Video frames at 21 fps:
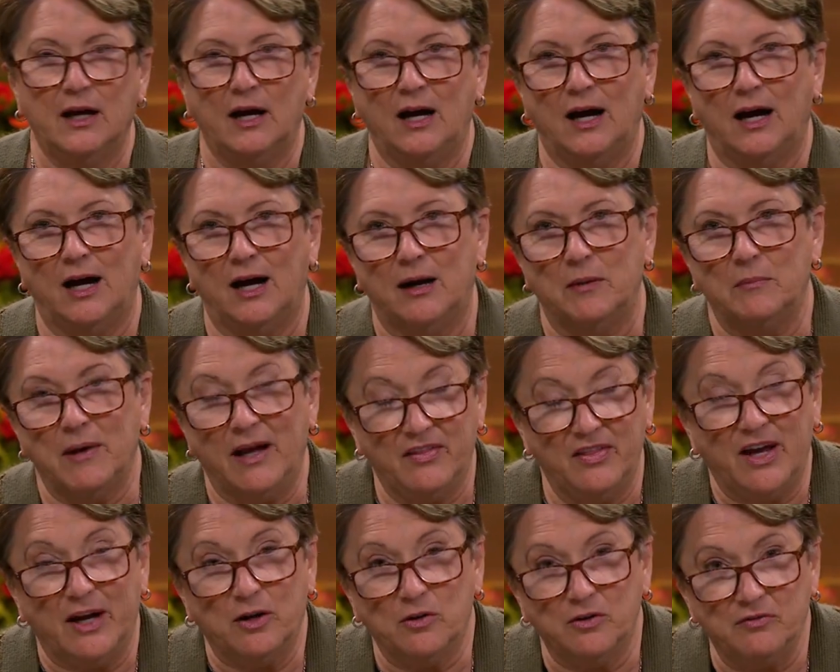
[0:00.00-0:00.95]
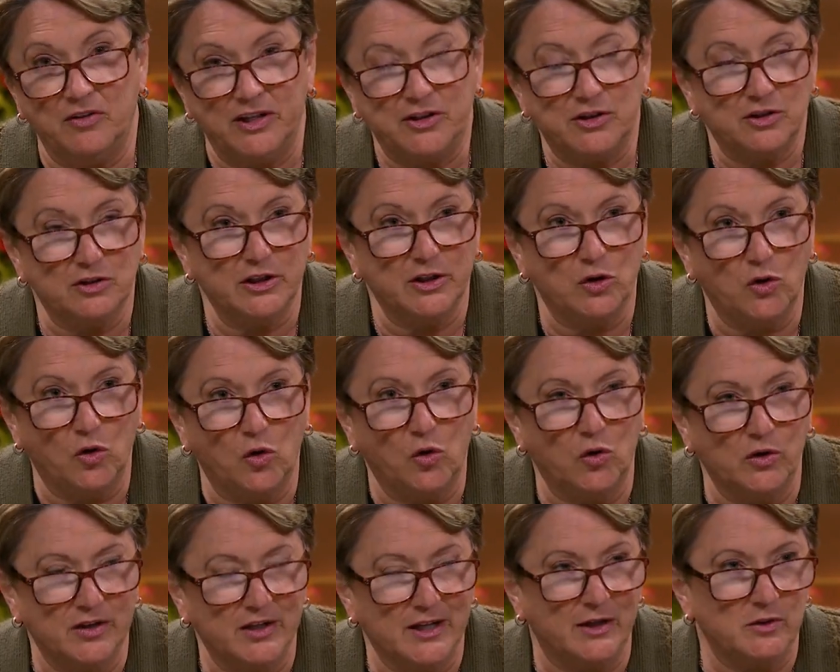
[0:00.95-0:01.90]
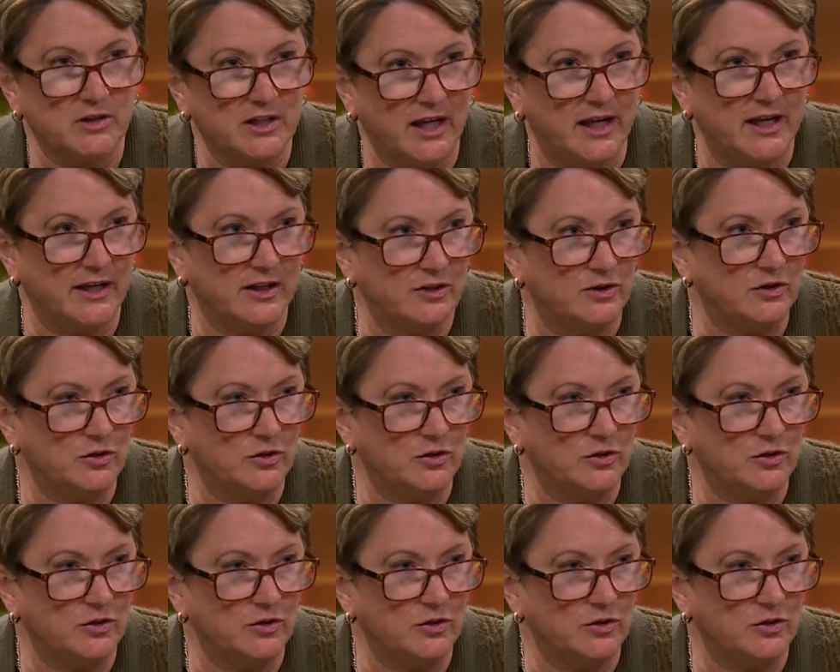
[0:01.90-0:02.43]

um, and they were eventually caught and they were taken